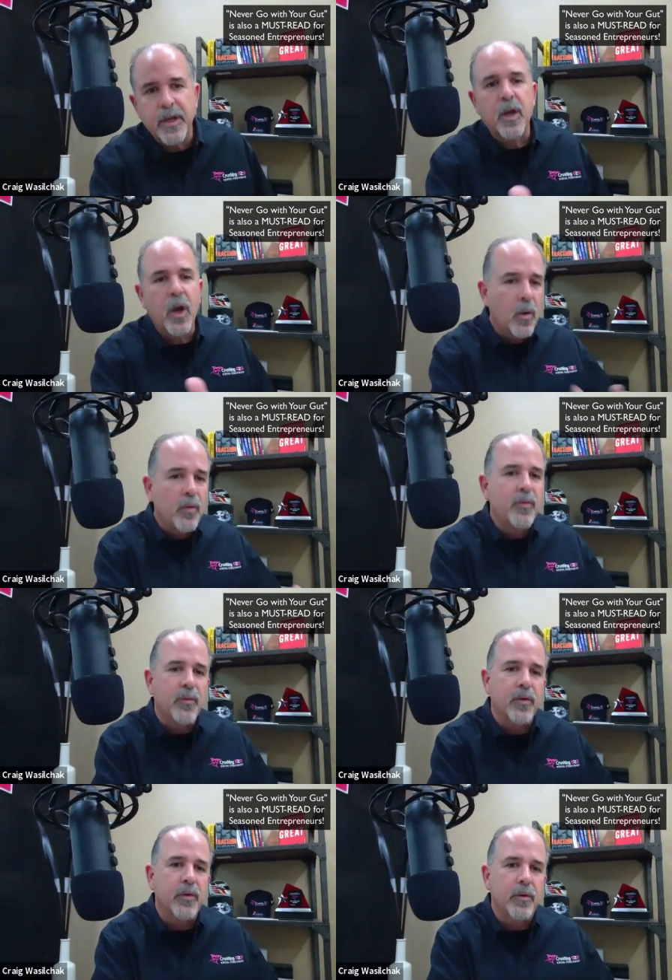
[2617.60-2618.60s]
go
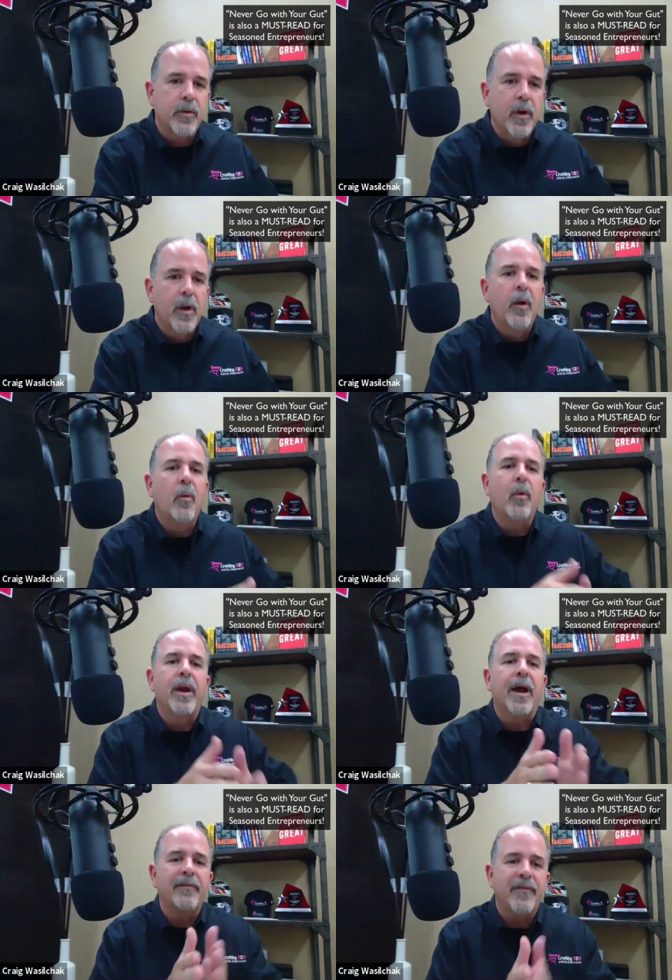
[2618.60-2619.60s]
through when
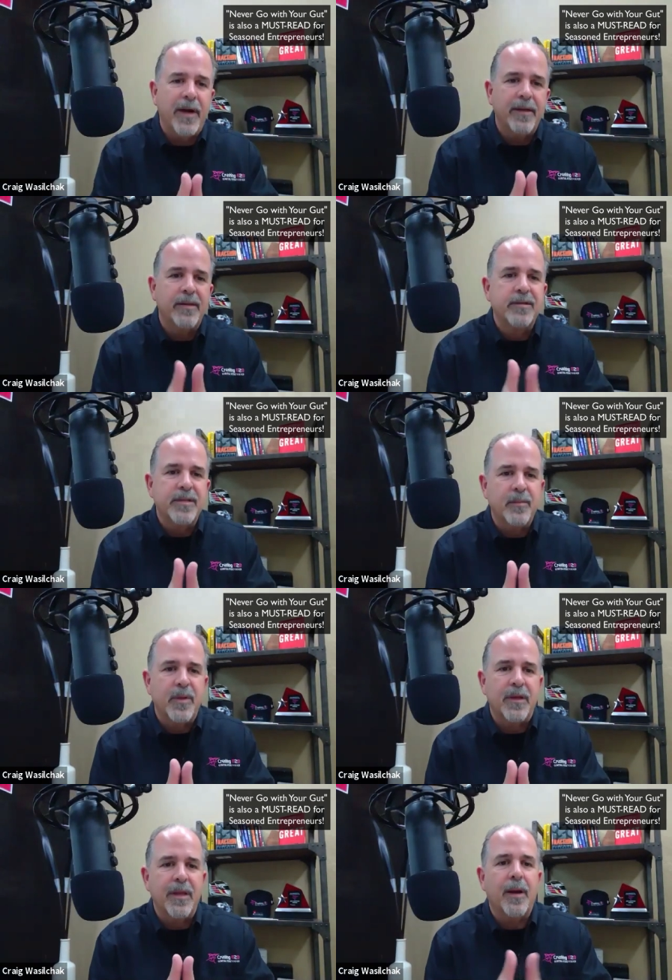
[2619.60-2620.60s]
I find there's
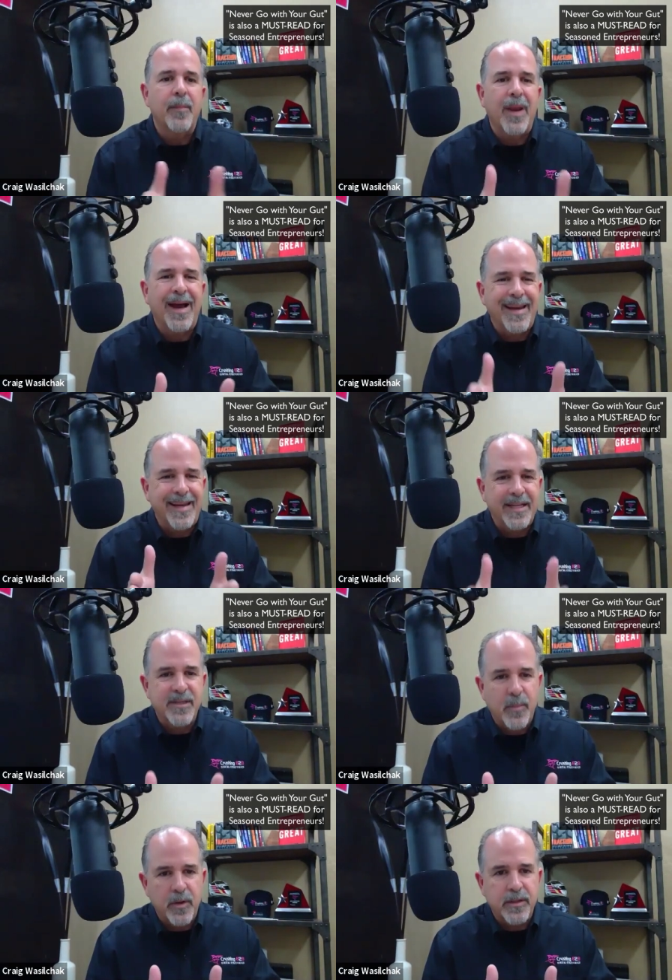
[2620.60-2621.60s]
something that I'm not
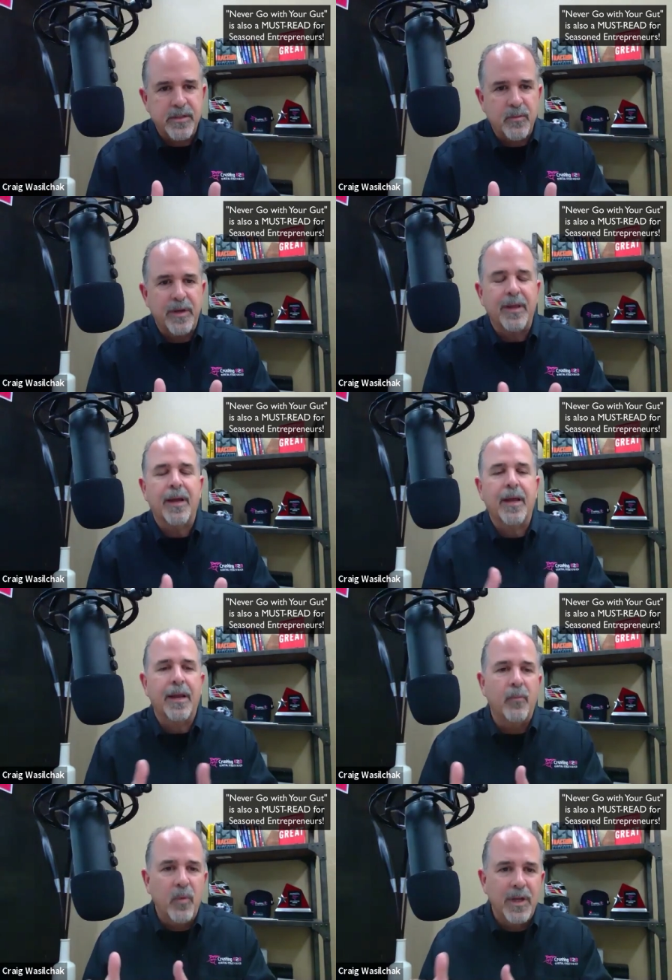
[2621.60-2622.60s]
experienced with. I got
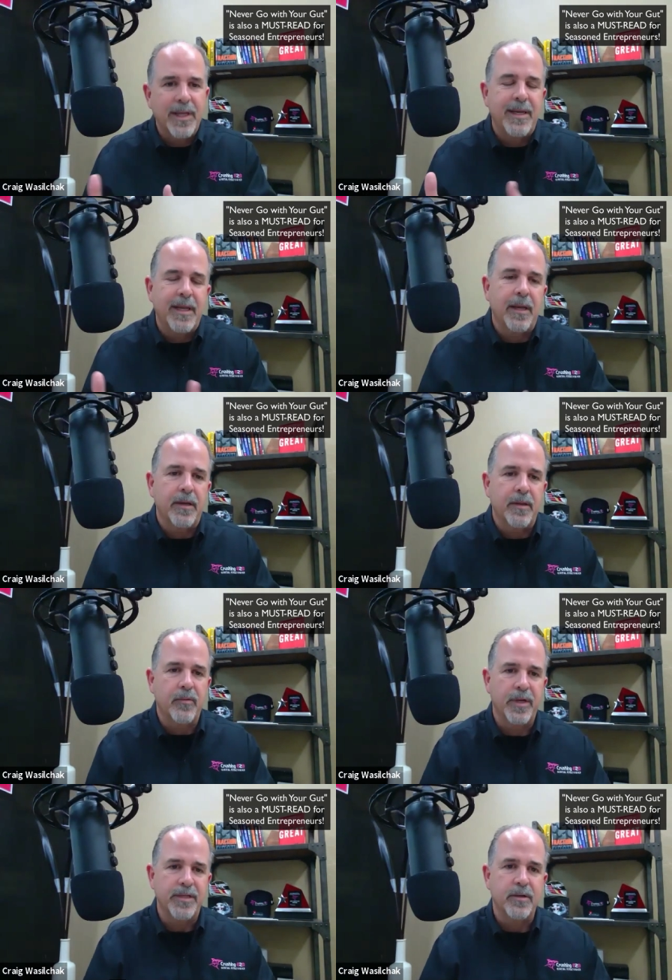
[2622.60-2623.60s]
to really dig into the
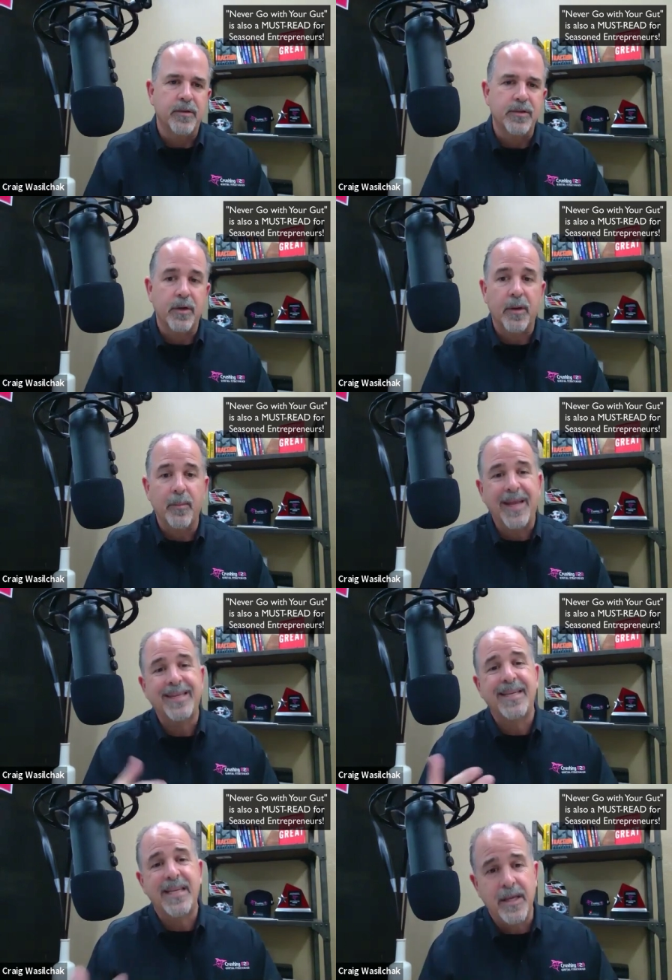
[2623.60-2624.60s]
research, get my
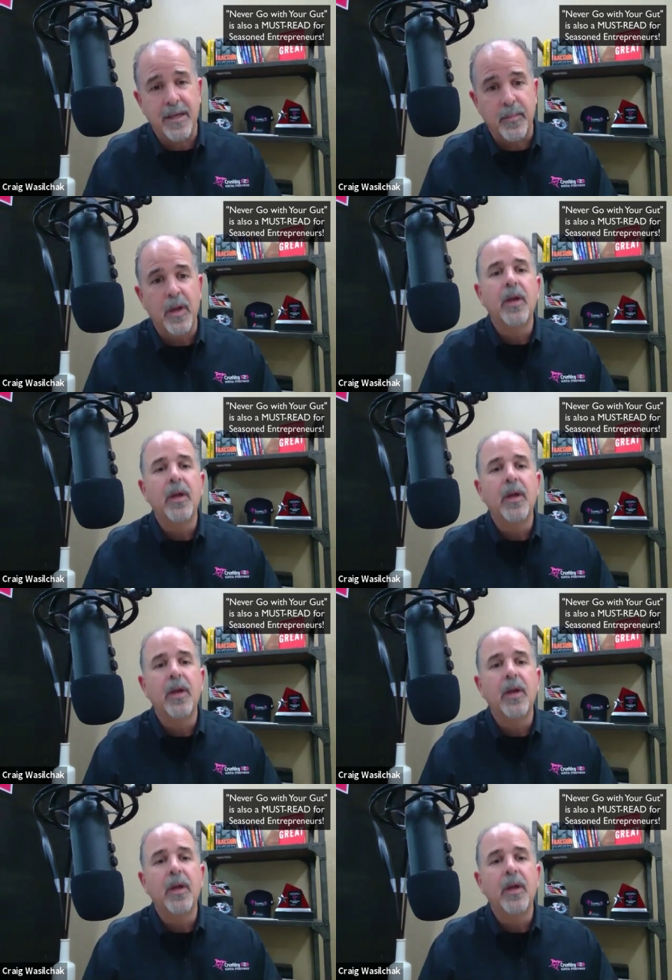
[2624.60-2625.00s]
team